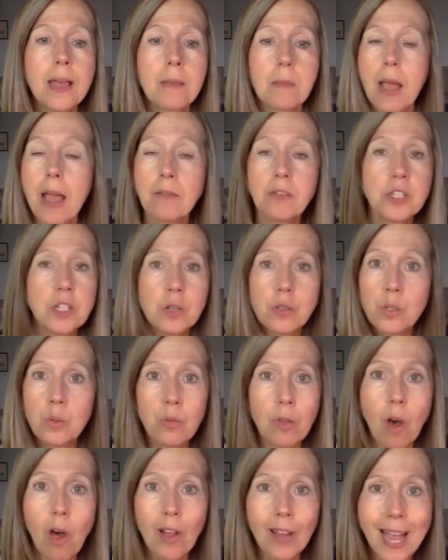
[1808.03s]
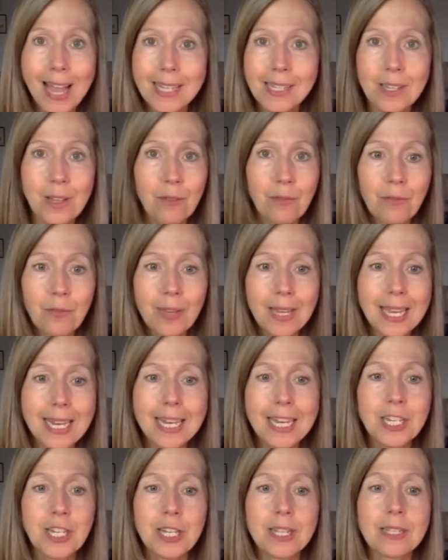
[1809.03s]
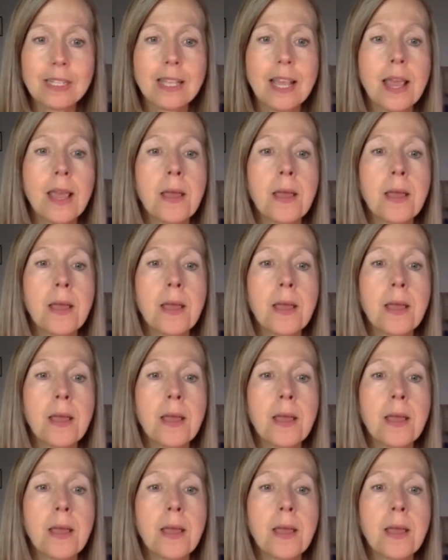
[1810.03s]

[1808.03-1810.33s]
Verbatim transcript: I have students with all kinds of conditions.